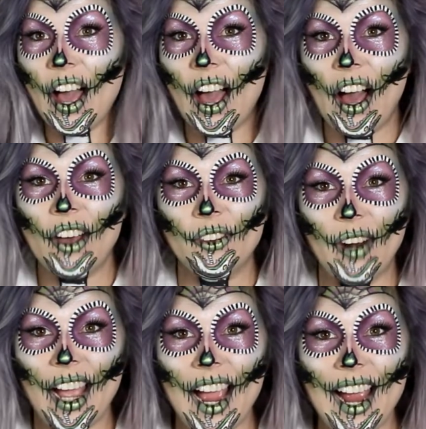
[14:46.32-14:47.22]
All
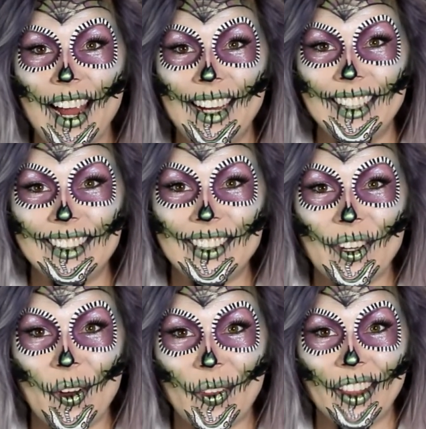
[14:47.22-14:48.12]
right,
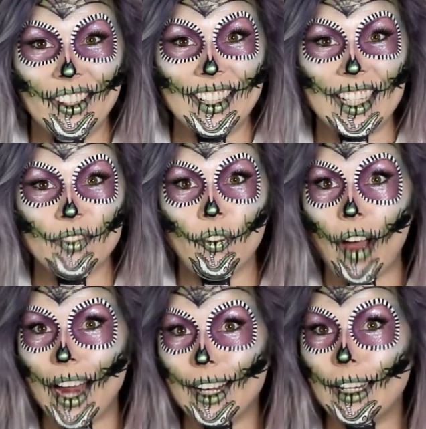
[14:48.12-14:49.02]
so the look is
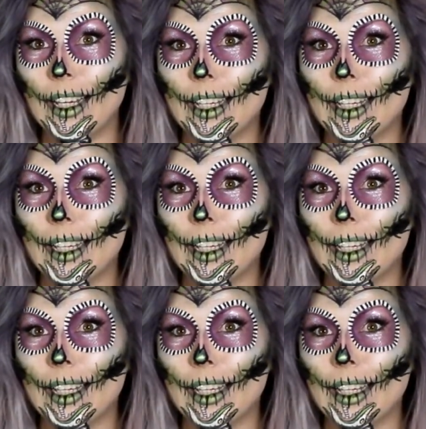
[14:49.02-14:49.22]
finally